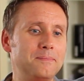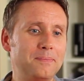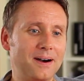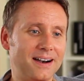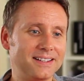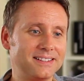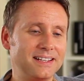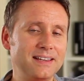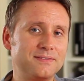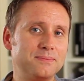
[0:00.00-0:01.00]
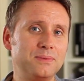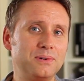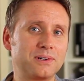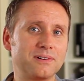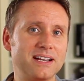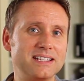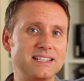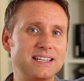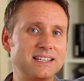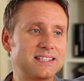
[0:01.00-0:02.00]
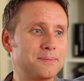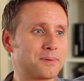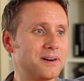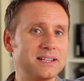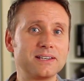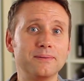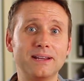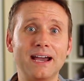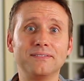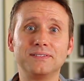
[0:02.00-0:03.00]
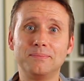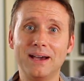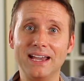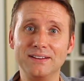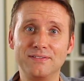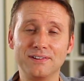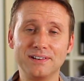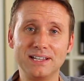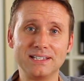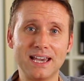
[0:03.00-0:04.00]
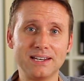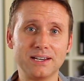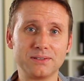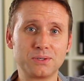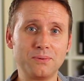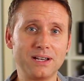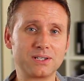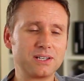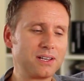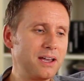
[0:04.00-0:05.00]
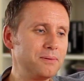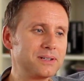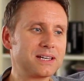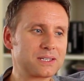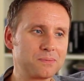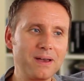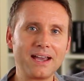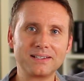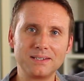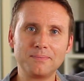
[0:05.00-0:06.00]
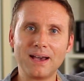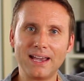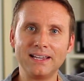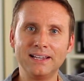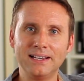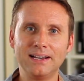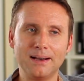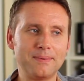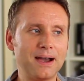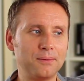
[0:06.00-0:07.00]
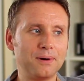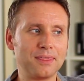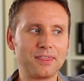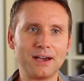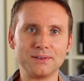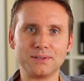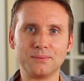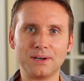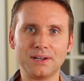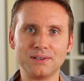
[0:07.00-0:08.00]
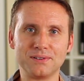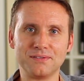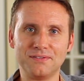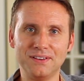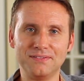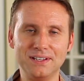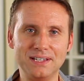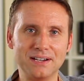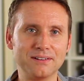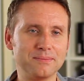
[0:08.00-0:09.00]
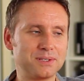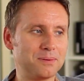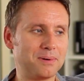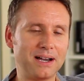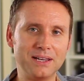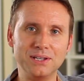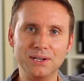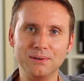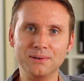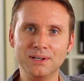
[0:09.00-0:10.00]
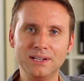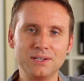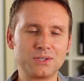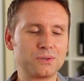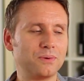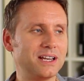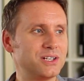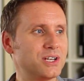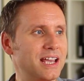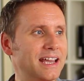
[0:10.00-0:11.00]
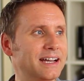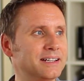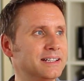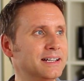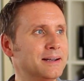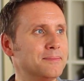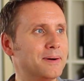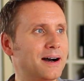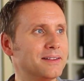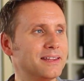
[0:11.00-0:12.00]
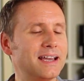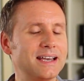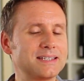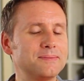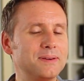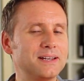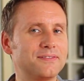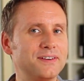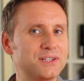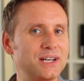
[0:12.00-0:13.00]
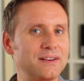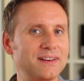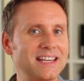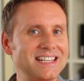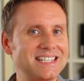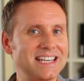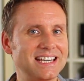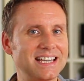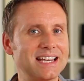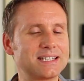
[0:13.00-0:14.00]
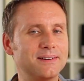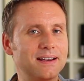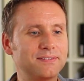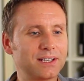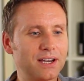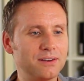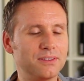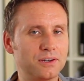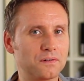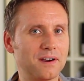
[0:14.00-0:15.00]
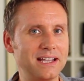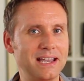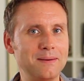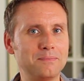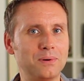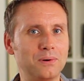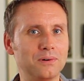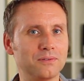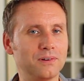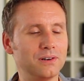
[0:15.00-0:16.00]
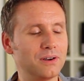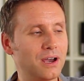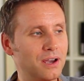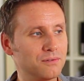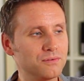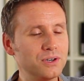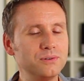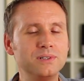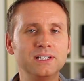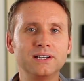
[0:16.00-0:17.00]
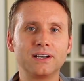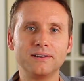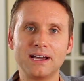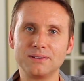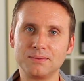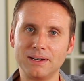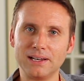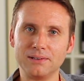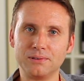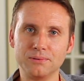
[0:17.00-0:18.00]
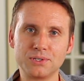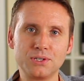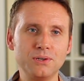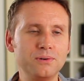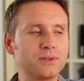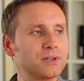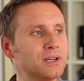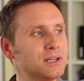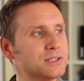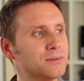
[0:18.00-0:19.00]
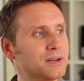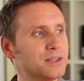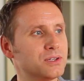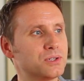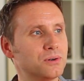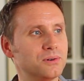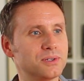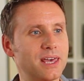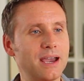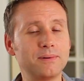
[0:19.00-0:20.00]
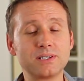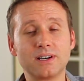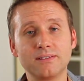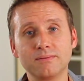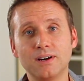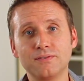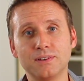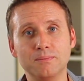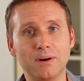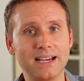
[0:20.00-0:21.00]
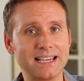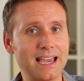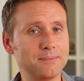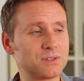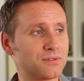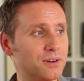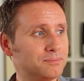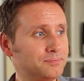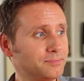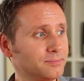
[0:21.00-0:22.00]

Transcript: But even more crazy is the price I would have to pay for a Nintendo Switch, because I would expect to pay about 1,150 dirhams to buy a new Switch here. But it hasn't been officially released here yet, so I'd have to go the grey import route, go down to my local souk, to one of the stores there, which I often buy games from.